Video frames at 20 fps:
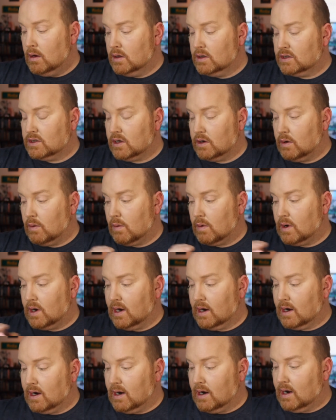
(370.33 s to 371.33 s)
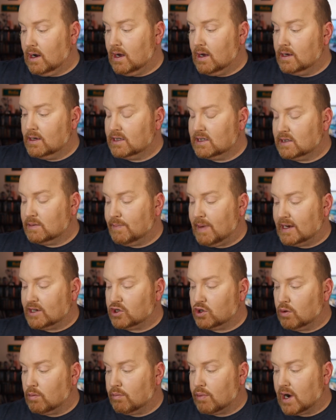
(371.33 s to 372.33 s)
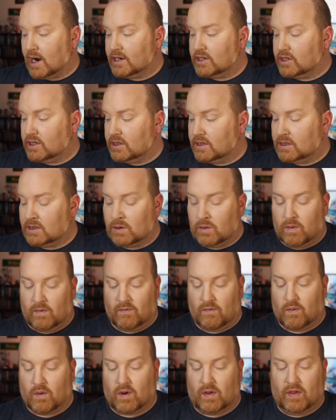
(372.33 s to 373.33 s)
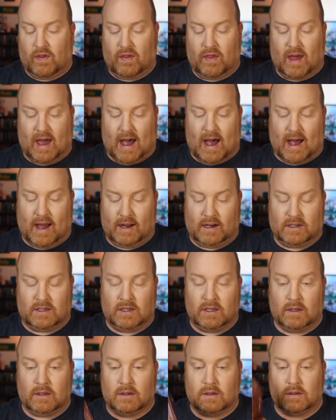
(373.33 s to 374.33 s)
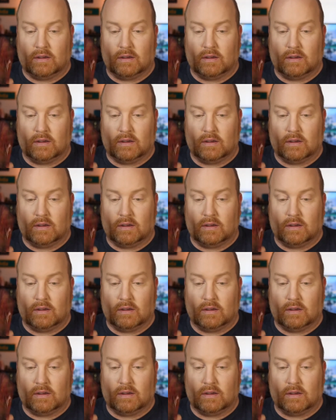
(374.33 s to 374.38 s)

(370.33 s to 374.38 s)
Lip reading: so you won't need any special brushes for that.